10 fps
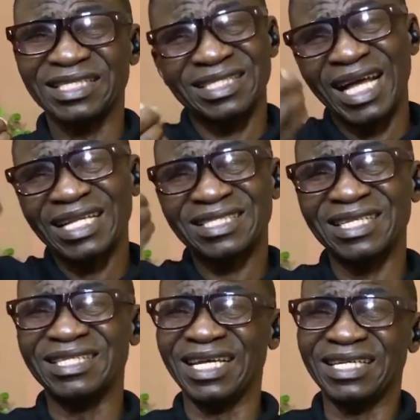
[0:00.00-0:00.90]
That
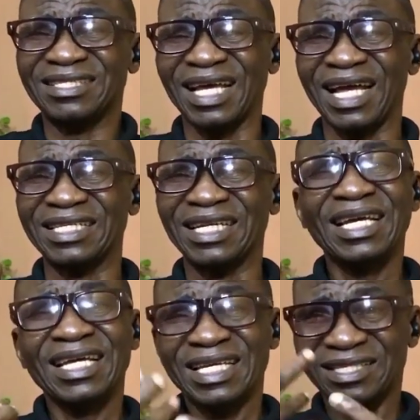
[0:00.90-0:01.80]
seed inside
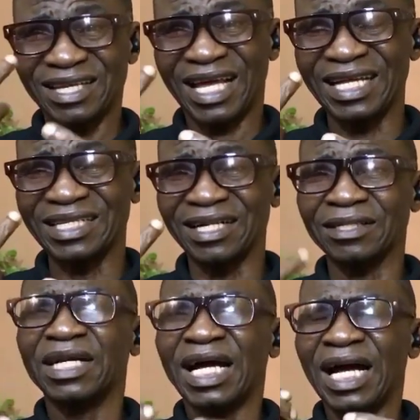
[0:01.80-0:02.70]
is the kernel,
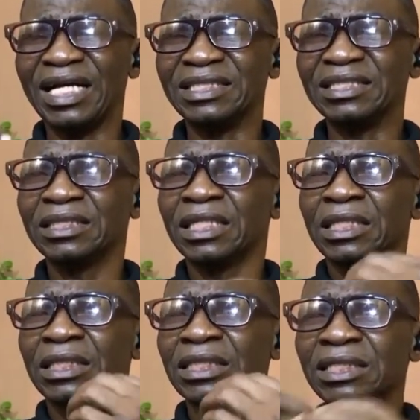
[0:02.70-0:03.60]
and
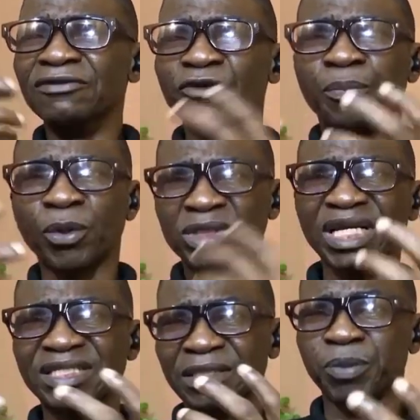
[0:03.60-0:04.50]
if you
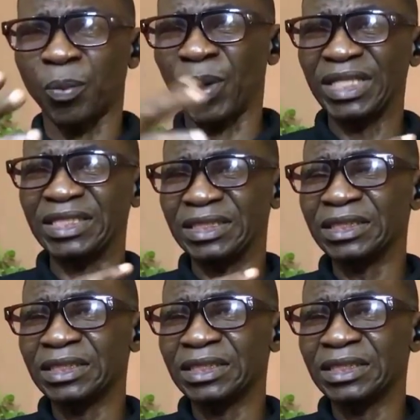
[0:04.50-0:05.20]
process it properly,